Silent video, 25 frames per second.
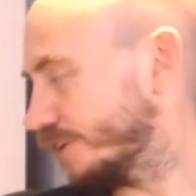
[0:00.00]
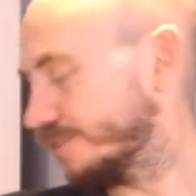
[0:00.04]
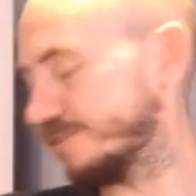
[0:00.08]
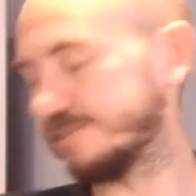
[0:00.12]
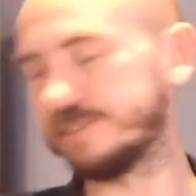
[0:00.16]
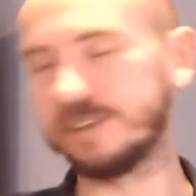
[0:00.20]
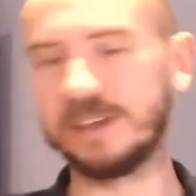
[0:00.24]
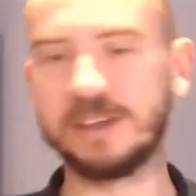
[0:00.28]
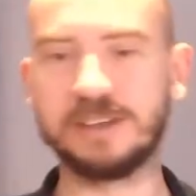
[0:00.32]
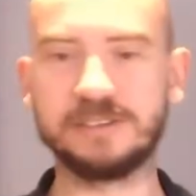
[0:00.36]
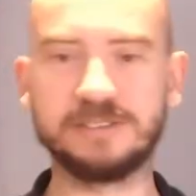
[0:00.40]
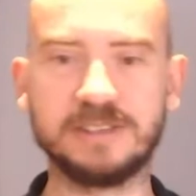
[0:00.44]
is
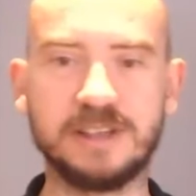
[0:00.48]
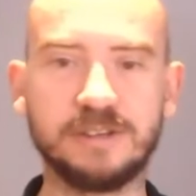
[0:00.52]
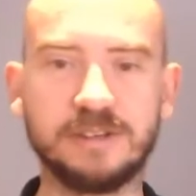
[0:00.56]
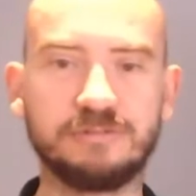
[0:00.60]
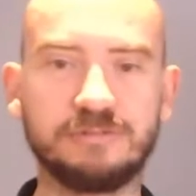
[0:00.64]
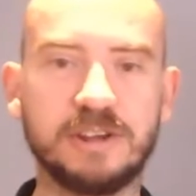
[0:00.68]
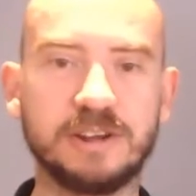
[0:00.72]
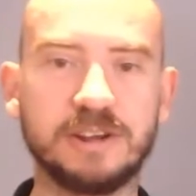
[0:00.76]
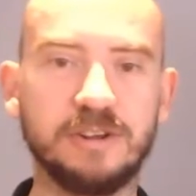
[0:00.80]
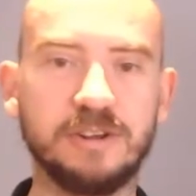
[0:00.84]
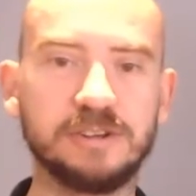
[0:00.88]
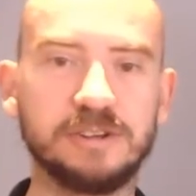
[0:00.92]
now
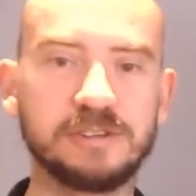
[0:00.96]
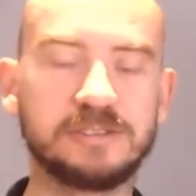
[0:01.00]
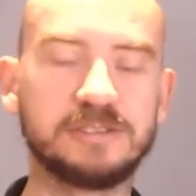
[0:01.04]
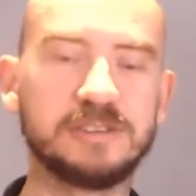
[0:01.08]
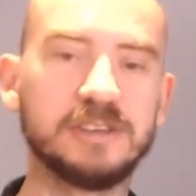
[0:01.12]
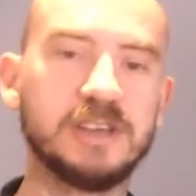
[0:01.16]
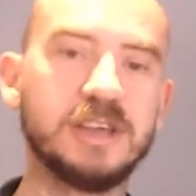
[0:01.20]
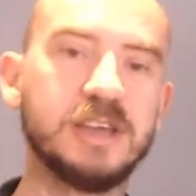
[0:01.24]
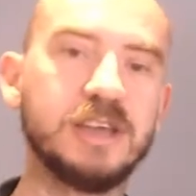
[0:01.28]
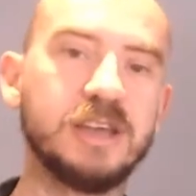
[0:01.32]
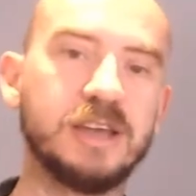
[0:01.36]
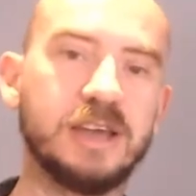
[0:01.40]
thread locked,
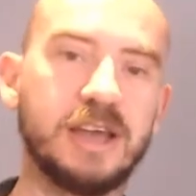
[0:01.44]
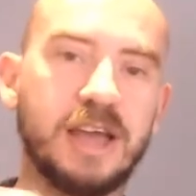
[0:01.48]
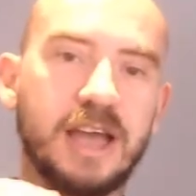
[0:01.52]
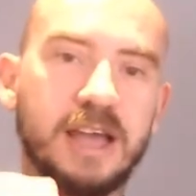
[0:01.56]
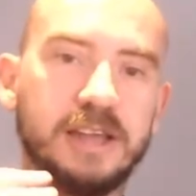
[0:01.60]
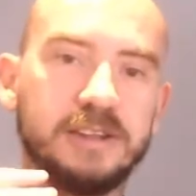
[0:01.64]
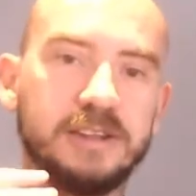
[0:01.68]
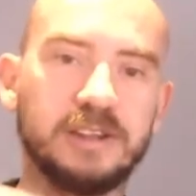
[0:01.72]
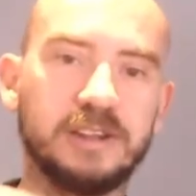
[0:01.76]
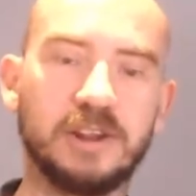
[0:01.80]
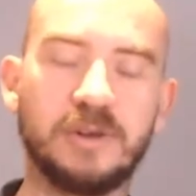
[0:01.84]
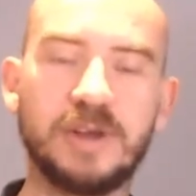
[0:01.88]

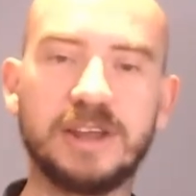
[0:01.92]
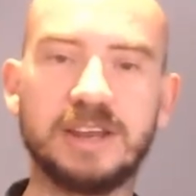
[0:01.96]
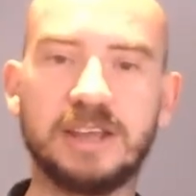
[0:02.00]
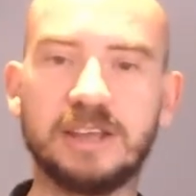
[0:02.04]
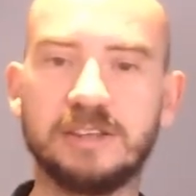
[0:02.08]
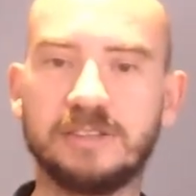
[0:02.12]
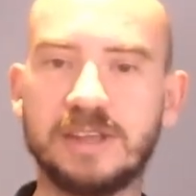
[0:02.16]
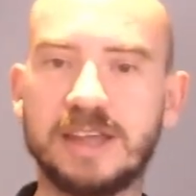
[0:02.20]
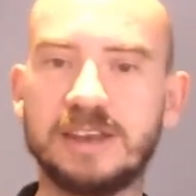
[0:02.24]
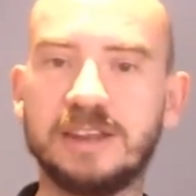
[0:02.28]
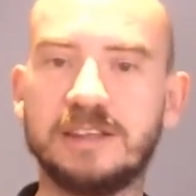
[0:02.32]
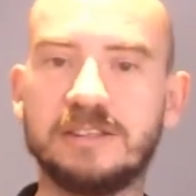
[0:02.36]
and
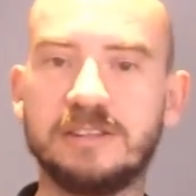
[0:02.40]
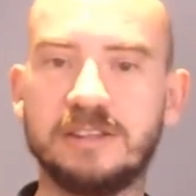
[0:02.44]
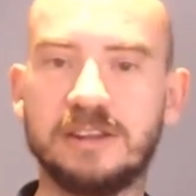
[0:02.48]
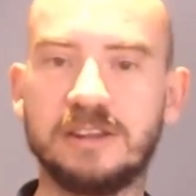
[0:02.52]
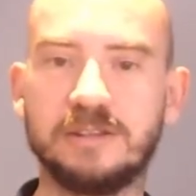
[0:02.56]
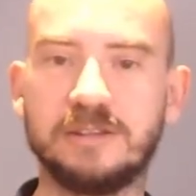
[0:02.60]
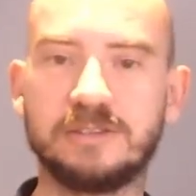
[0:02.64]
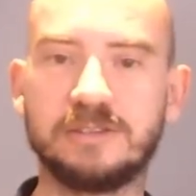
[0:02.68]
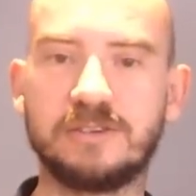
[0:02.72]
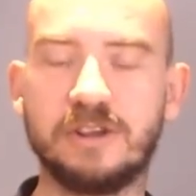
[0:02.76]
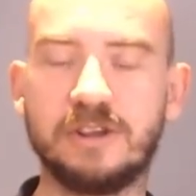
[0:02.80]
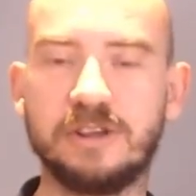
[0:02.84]
anything
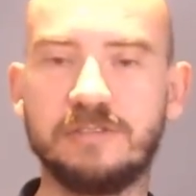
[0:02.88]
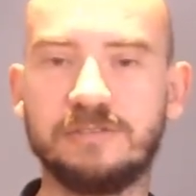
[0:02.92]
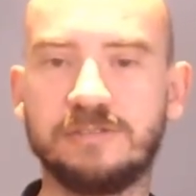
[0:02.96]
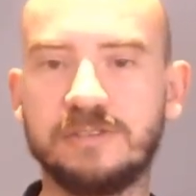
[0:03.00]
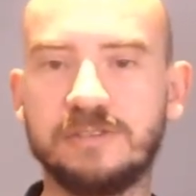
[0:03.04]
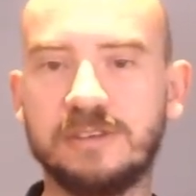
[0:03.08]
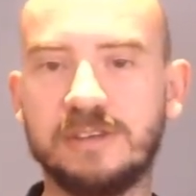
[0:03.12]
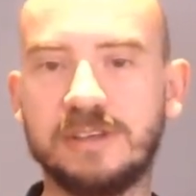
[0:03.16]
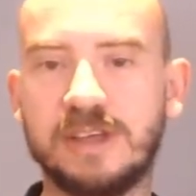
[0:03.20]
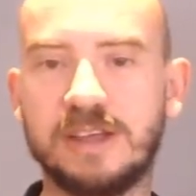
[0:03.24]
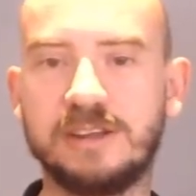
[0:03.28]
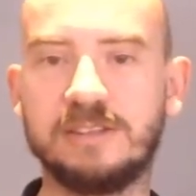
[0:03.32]
that
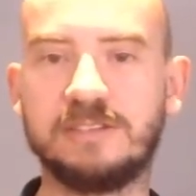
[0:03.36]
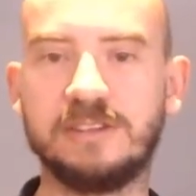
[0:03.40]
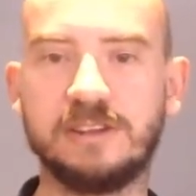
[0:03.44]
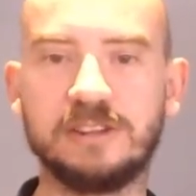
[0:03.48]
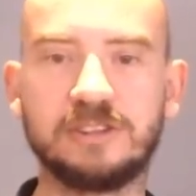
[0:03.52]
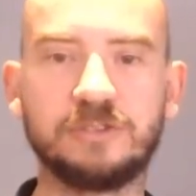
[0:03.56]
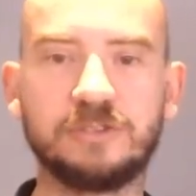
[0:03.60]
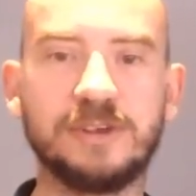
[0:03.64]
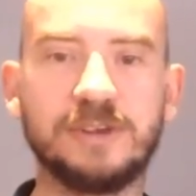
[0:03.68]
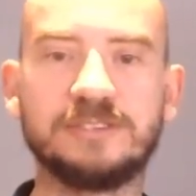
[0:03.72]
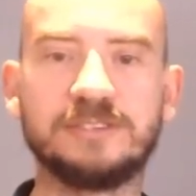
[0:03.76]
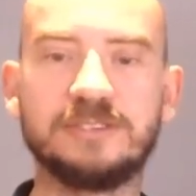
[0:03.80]

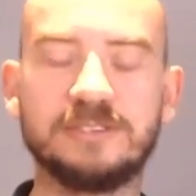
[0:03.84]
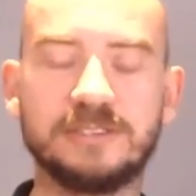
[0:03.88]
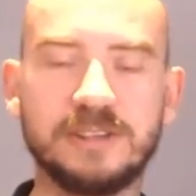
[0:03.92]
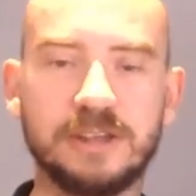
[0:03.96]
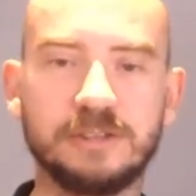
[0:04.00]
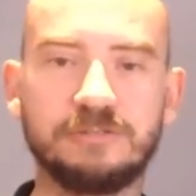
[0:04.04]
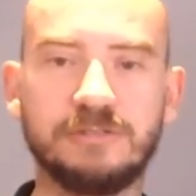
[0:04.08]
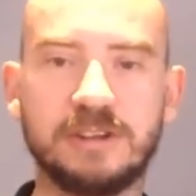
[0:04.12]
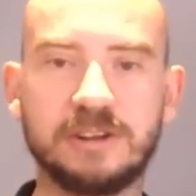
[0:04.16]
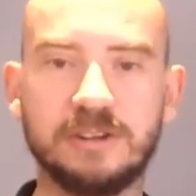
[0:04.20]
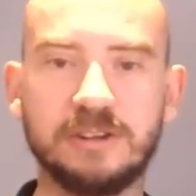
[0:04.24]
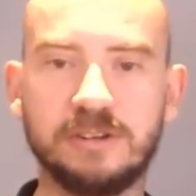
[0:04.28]
twists is now
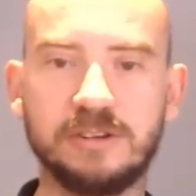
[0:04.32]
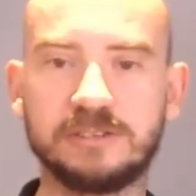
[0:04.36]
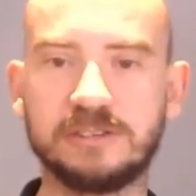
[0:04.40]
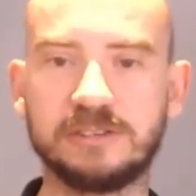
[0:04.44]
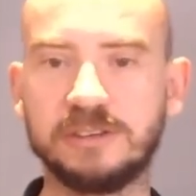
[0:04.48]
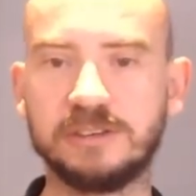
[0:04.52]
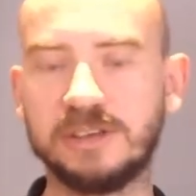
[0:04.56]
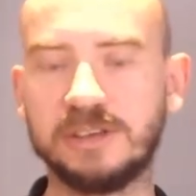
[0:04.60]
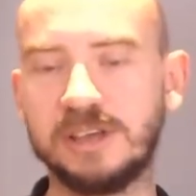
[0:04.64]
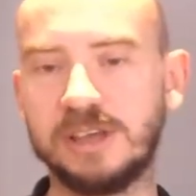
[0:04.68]
thread locked.